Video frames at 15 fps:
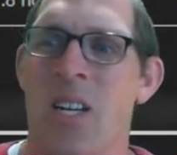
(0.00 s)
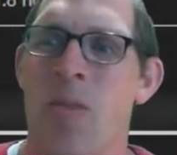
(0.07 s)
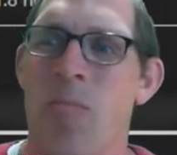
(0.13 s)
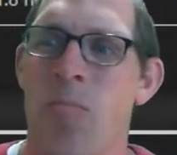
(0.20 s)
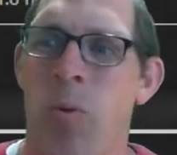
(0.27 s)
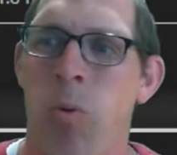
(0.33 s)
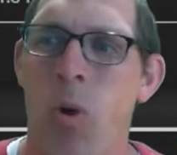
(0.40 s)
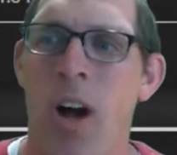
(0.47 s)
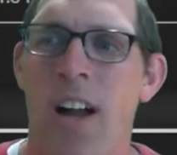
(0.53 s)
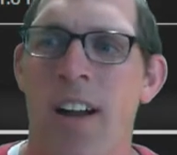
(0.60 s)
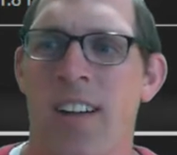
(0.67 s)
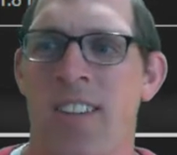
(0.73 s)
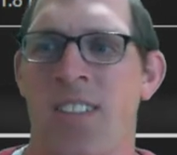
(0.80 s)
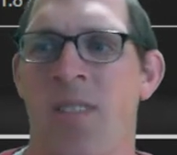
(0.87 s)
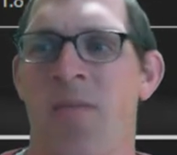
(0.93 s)

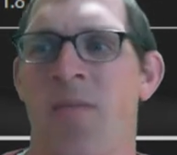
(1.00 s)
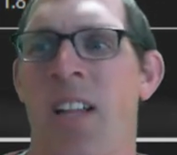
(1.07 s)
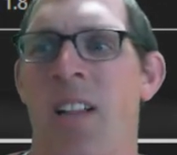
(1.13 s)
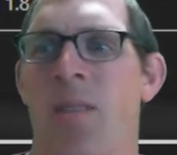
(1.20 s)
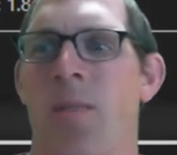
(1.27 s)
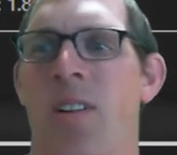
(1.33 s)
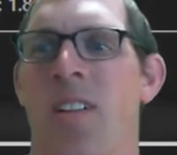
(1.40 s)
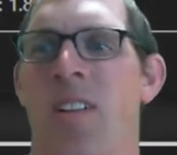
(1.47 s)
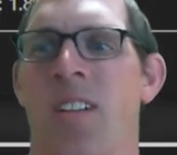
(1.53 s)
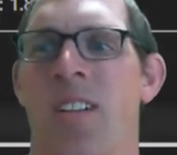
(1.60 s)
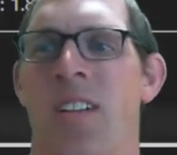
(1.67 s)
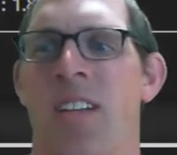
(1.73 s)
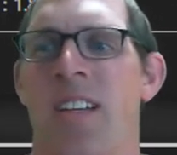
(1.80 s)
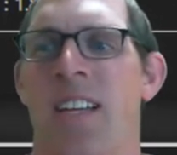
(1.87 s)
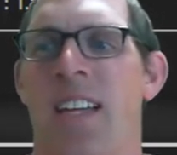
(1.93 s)
products available,
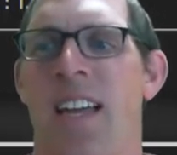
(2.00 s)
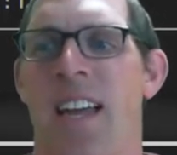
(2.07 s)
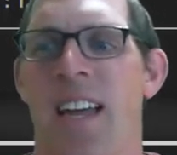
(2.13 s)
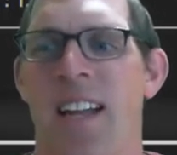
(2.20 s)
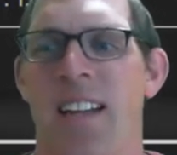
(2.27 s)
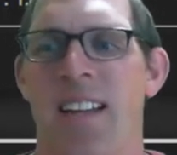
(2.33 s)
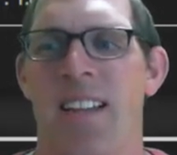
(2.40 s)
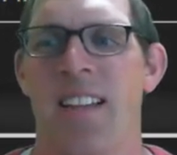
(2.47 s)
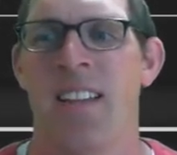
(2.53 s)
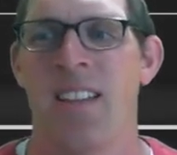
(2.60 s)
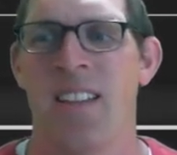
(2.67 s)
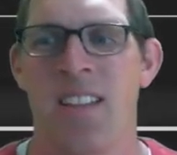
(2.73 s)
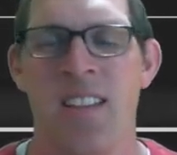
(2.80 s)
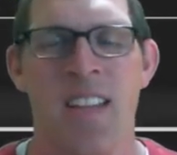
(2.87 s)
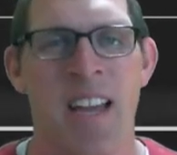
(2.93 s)
and
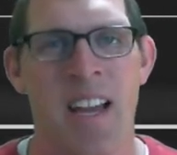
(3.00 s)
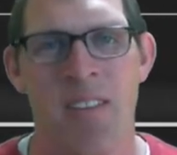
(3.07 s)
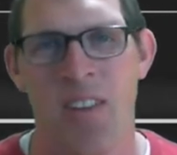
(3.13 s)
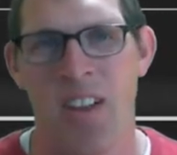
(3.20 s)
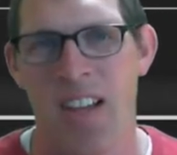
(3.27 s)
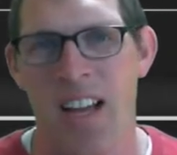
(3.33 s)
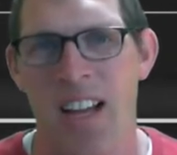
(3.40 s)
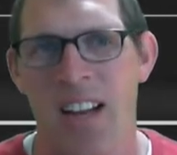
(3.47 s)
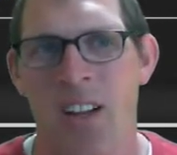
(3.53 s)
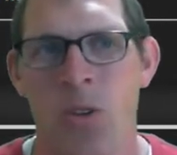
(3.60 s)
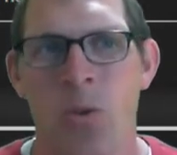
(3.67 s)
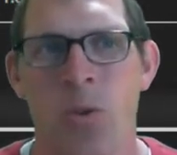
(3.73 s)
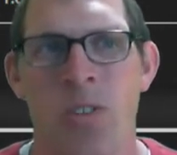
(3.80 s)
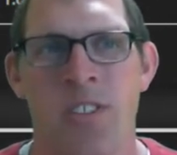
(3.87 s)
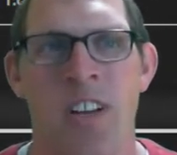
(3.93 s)
they have a lot of
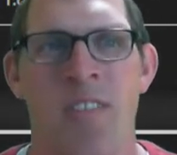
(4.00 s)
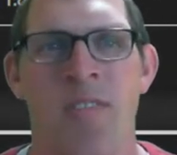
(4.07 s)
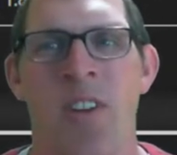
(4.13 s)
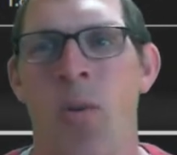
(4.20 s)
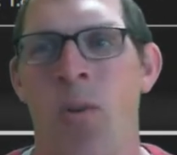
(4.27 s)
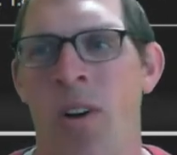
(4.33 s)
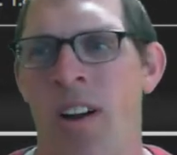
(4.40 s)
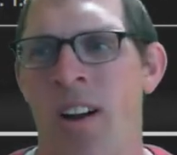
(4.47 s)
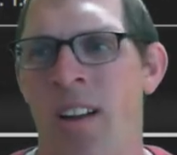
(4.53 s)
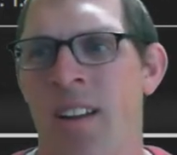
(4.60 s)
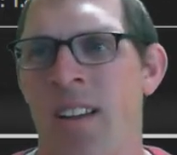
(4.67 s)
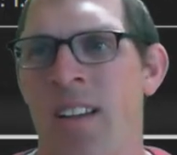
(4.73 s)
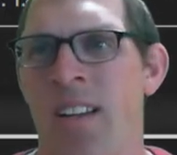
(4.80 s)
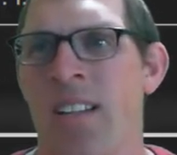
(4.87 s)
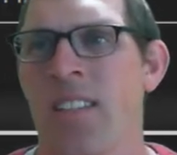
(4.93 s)
cool stuff going on.
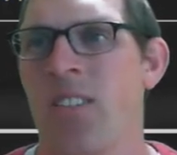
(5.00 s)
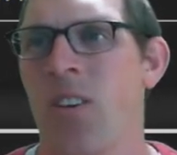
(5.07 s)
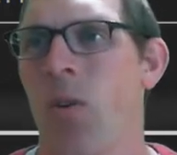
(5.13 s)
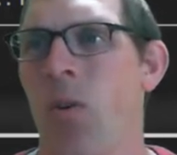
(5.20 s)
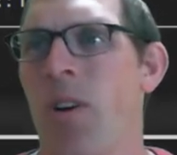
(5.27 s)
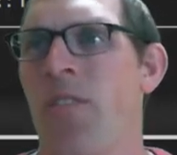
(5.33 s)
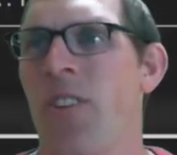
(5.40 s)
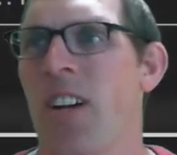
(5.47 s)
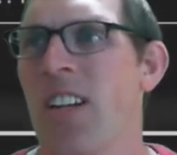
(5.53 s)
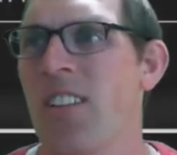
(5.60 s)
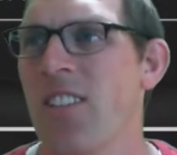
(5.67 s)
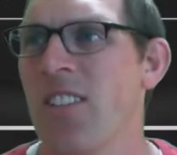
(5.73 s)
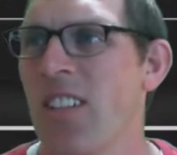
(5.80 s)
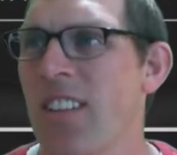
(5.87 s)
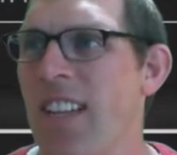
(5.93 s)
So if you're
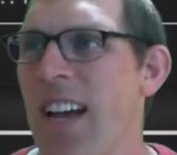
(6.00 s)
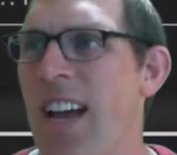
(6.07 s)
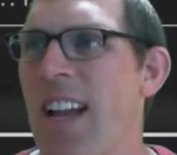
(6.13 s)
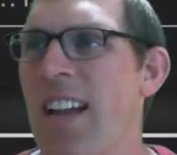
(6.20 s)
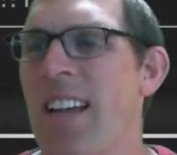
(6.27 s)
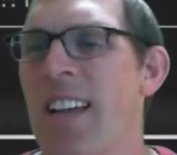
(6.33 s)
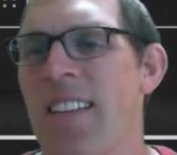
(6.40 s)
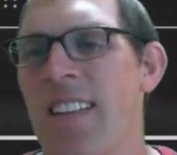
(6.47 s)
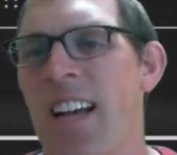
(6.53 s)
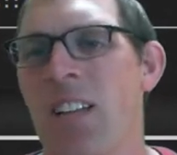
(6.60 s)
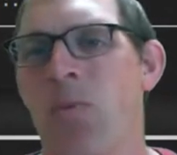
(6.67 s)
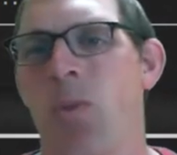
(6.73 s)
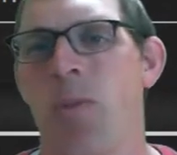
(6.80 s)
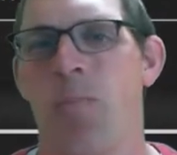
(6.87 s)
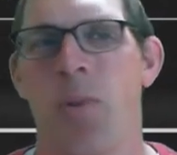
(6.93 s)
interested in that, that's
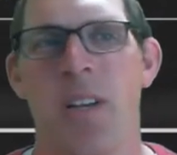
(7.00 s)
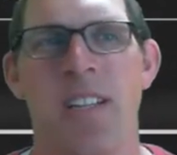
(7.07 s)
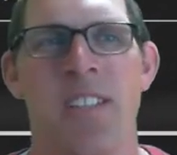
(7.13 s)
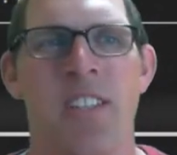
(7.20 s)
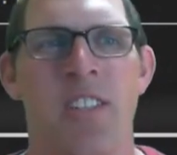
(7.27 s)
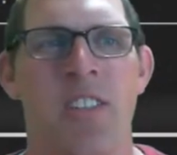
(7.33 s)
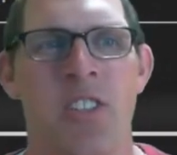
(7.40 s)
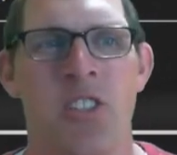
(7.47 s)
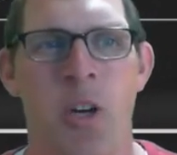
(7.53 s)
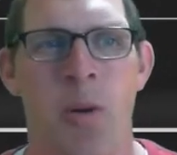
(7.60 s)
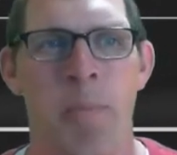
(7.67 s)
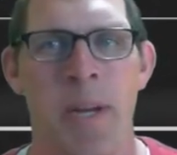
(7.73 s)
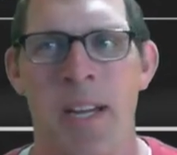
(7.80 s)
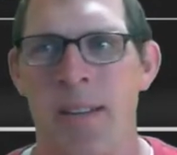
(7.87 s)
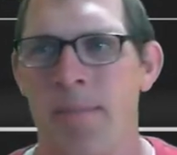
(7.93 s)
one place you can jump
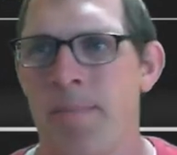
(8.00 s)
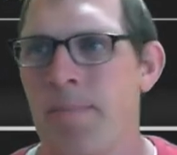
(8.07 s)
in.